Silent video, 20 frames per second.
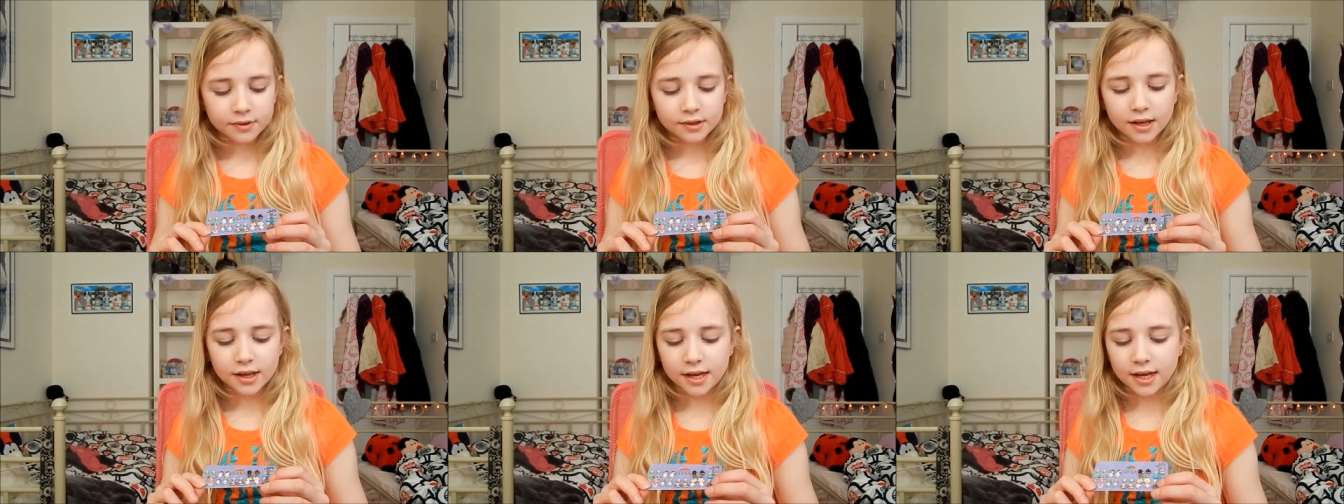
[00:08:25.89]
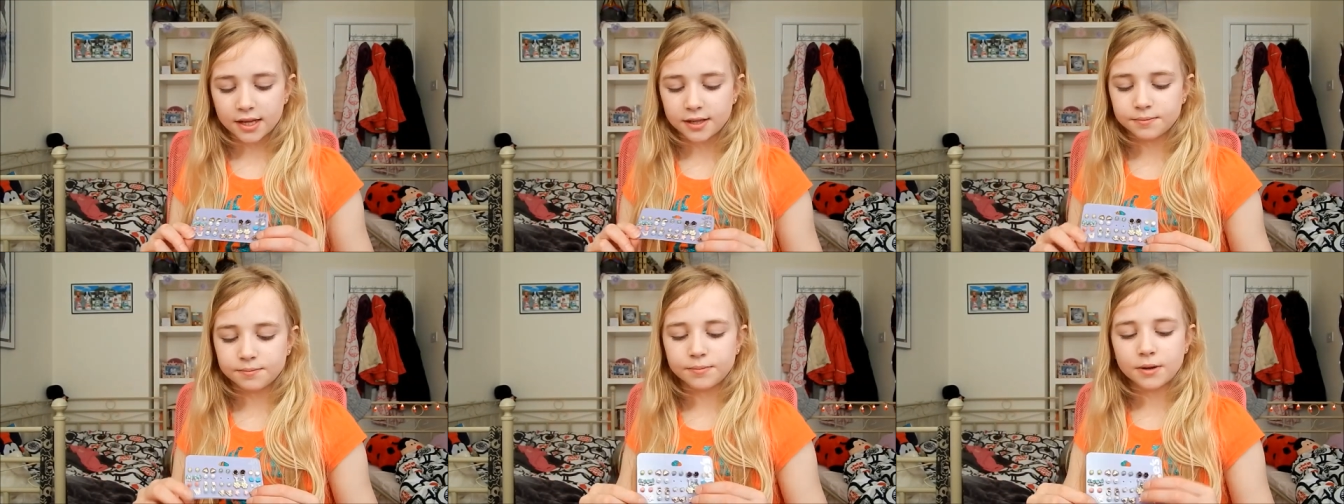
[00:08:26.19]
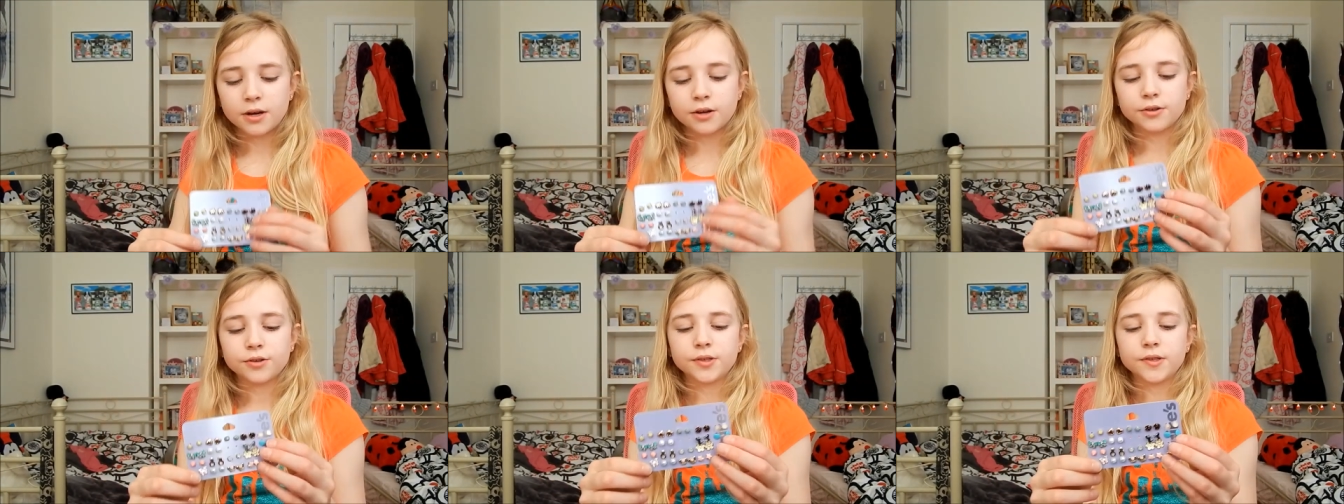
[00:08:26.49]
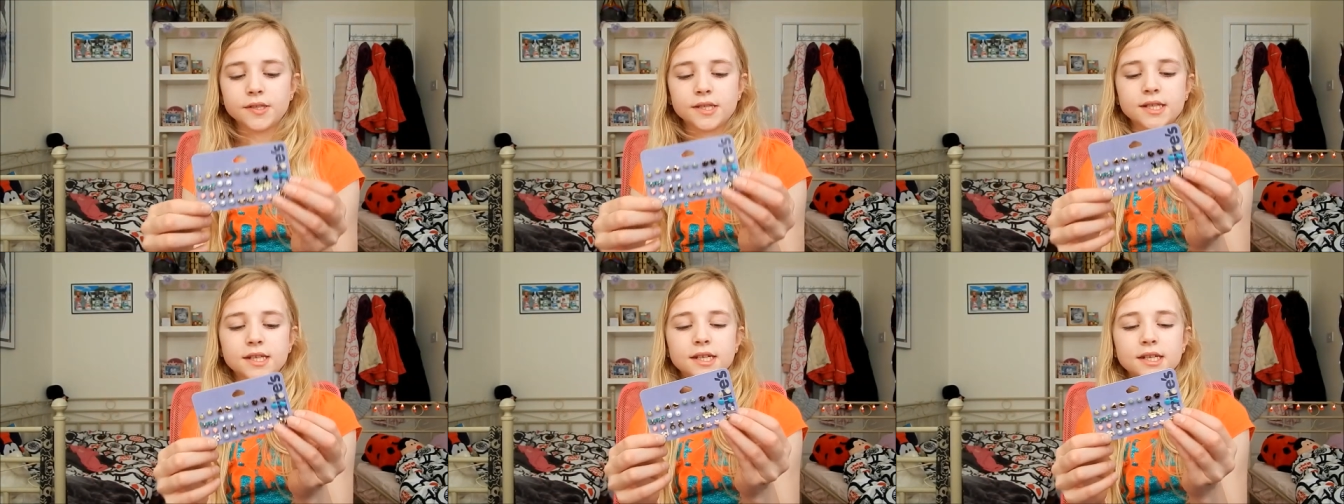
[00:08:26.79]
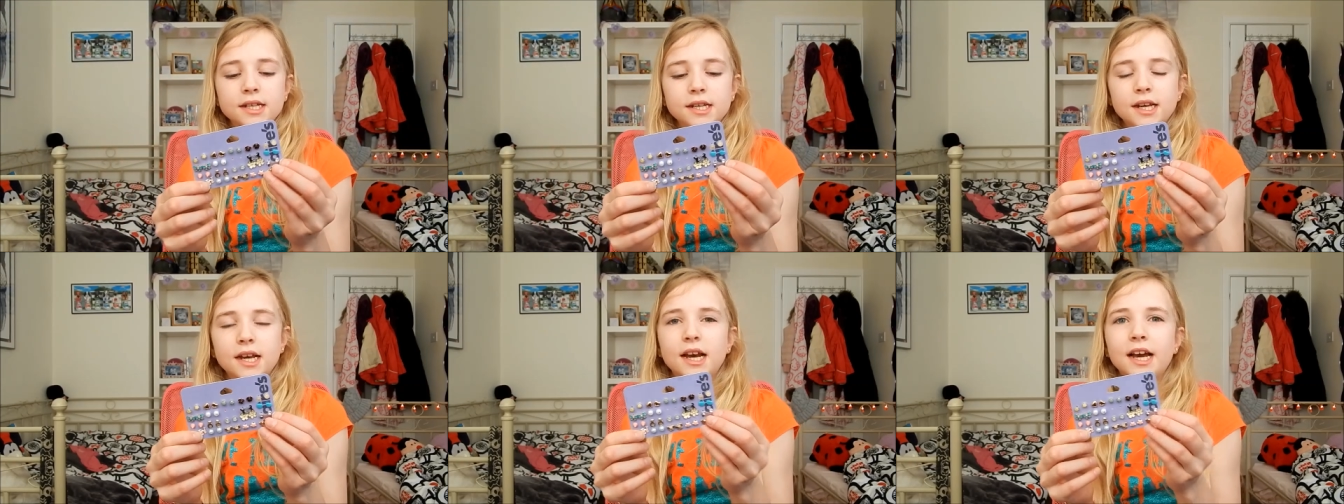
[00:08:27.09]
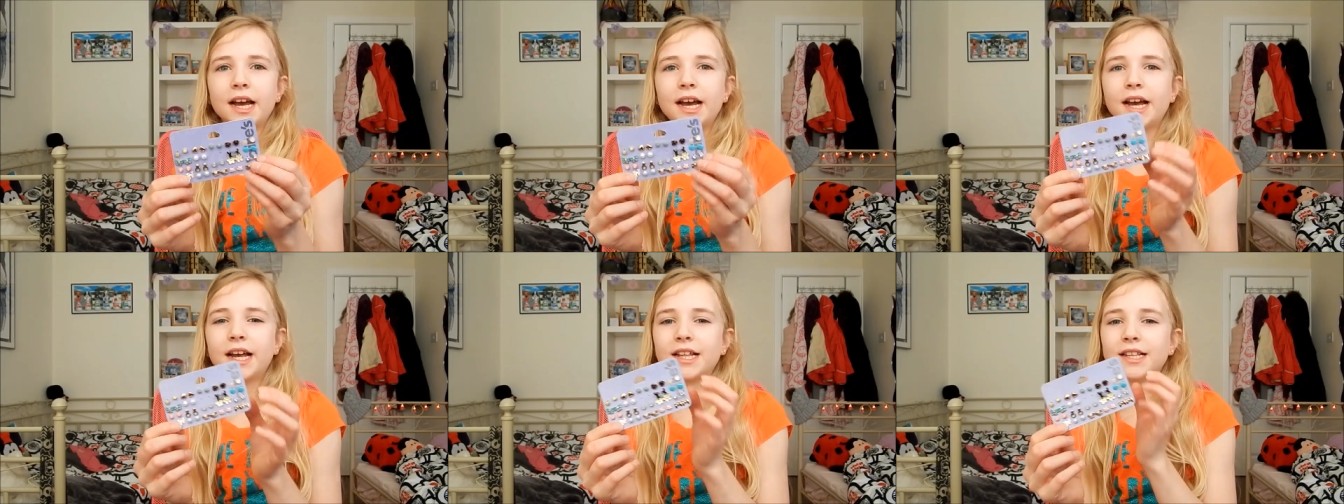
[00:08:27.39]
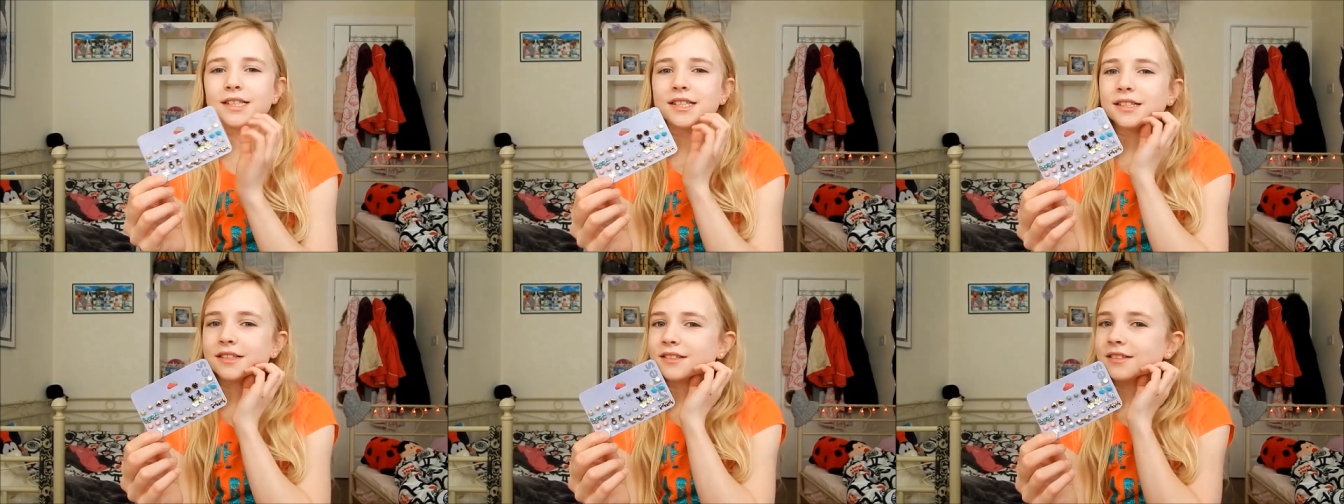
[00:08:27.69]
and bows
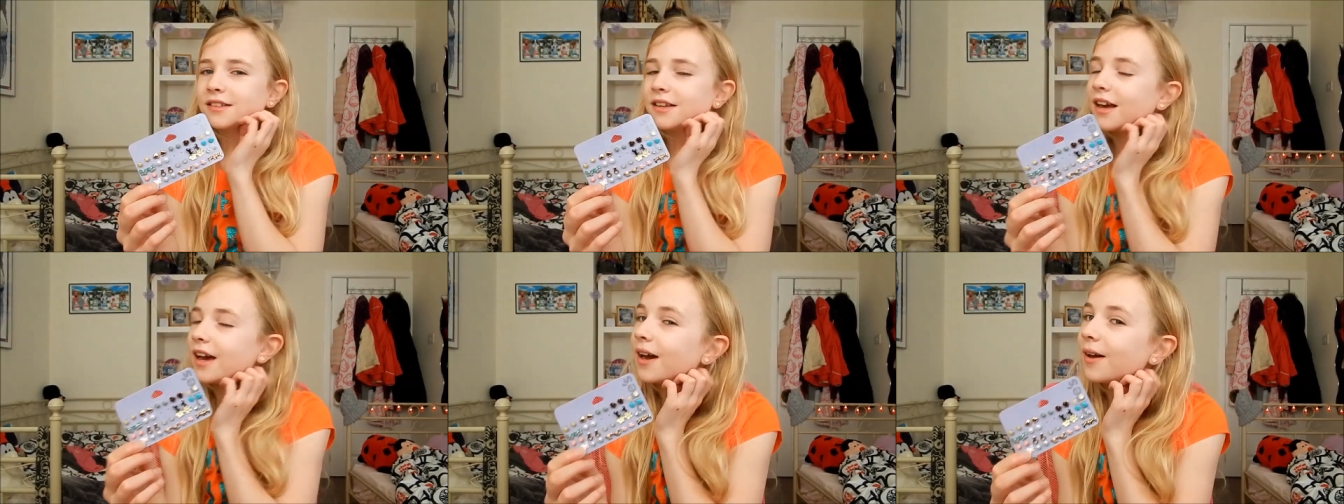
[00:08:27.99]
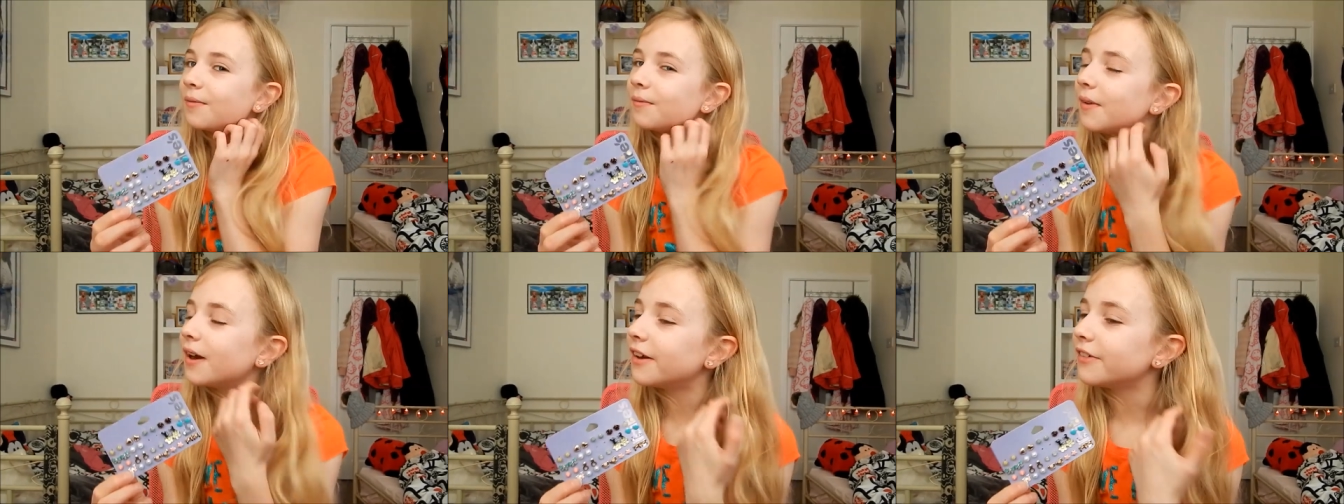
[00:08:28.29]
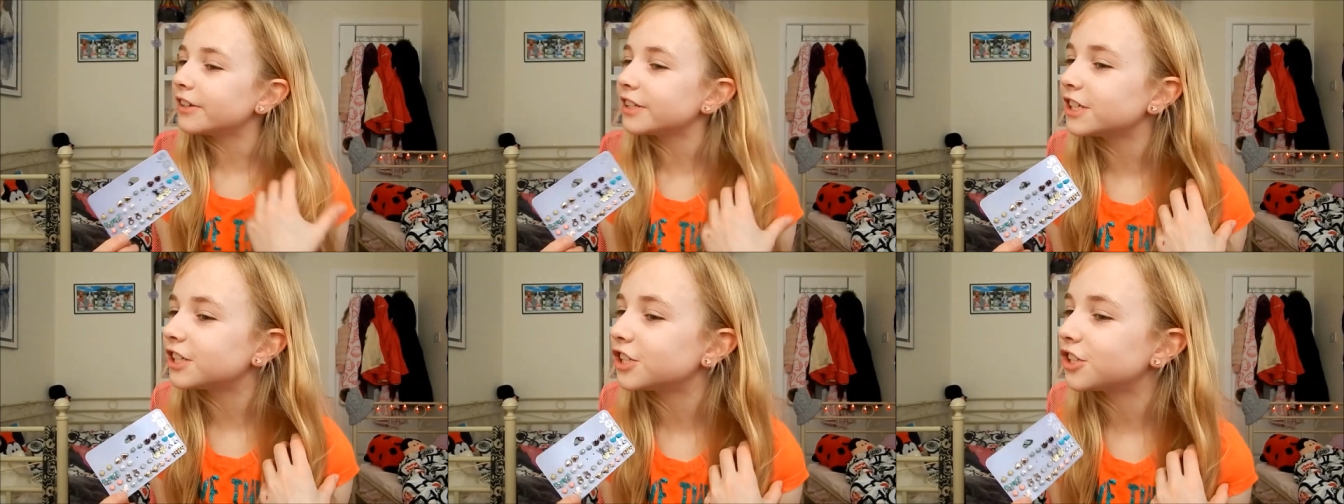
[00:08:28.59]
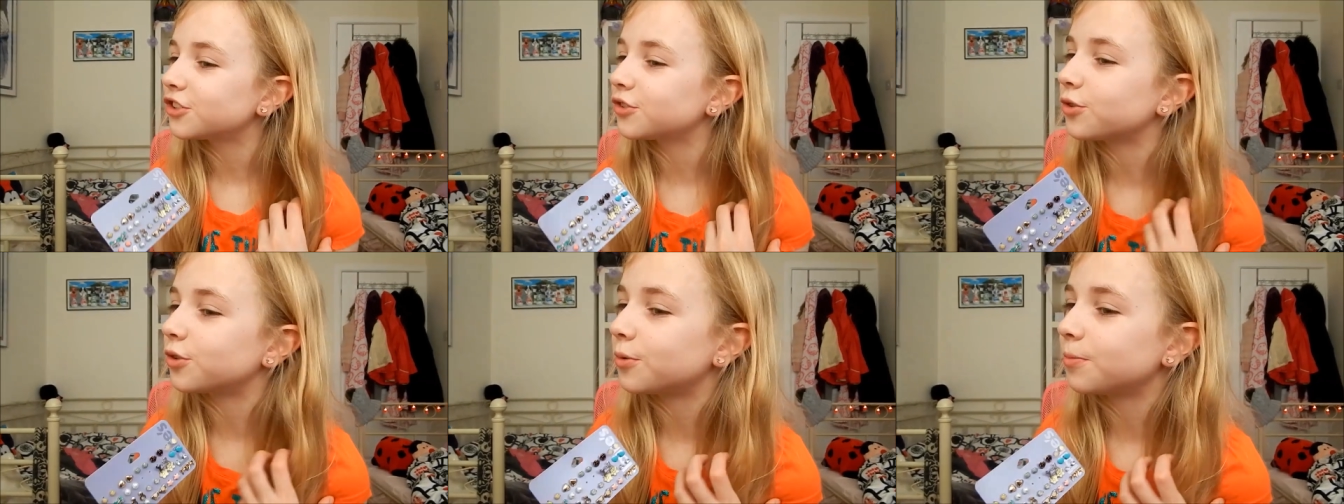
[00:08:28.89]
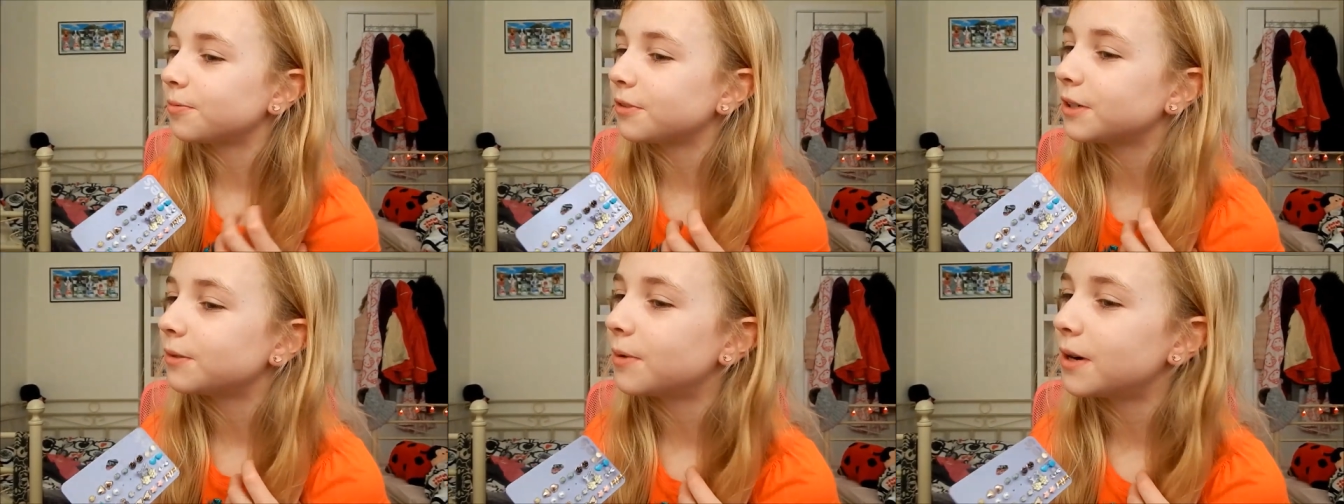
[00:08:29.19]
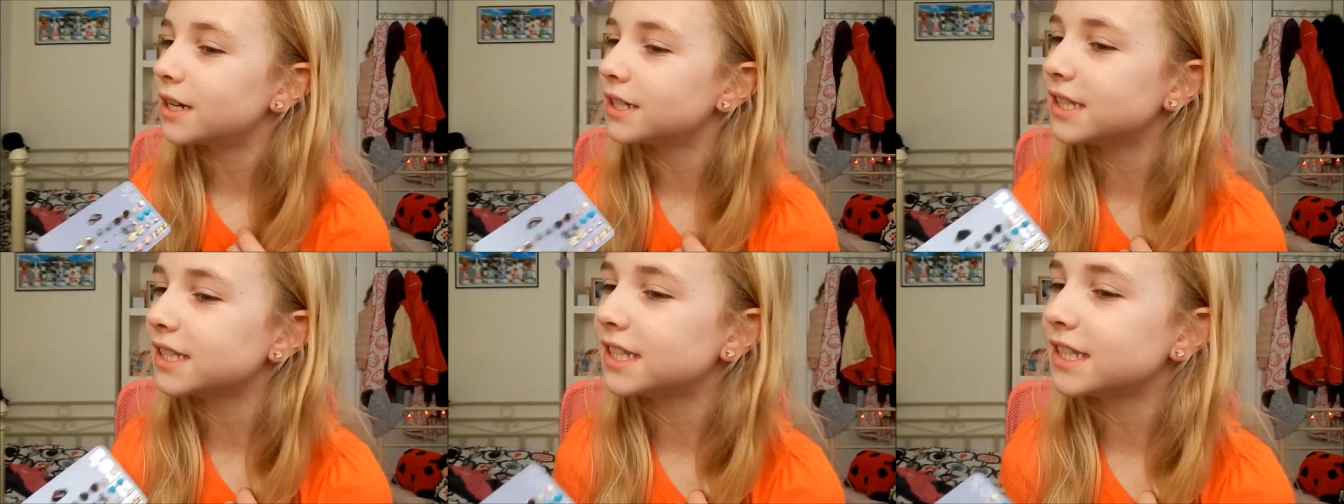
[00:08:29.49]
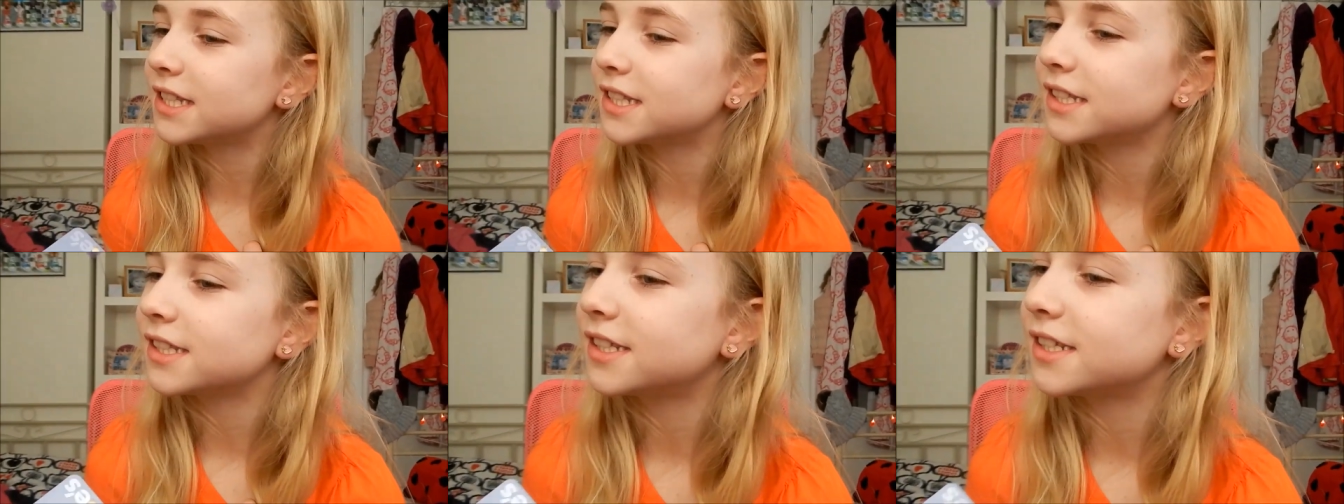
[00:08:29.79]
and I'm wearing strawberry
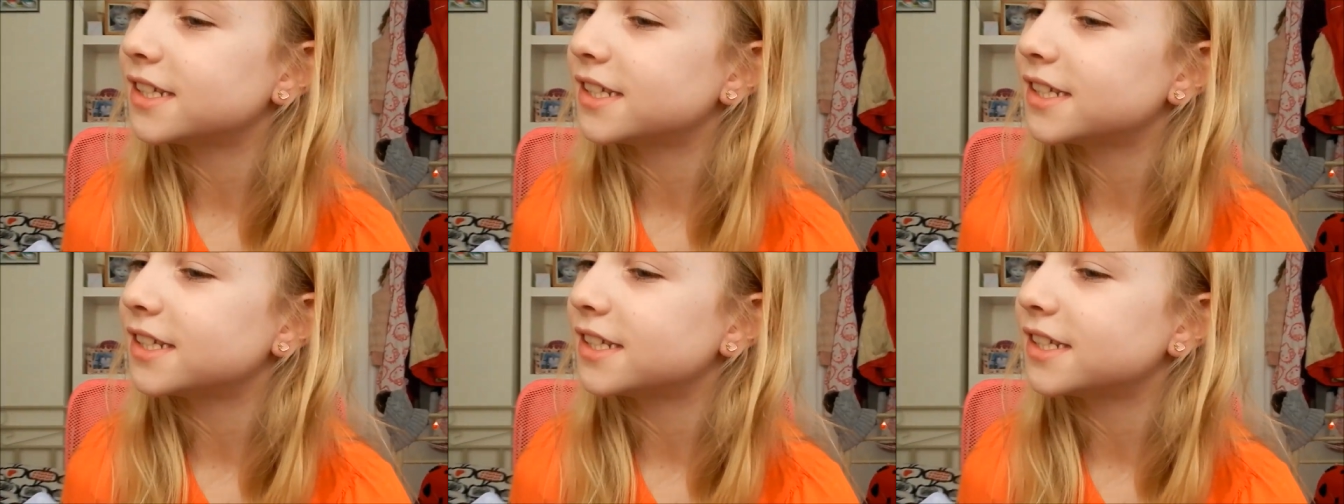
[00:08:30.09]
ones.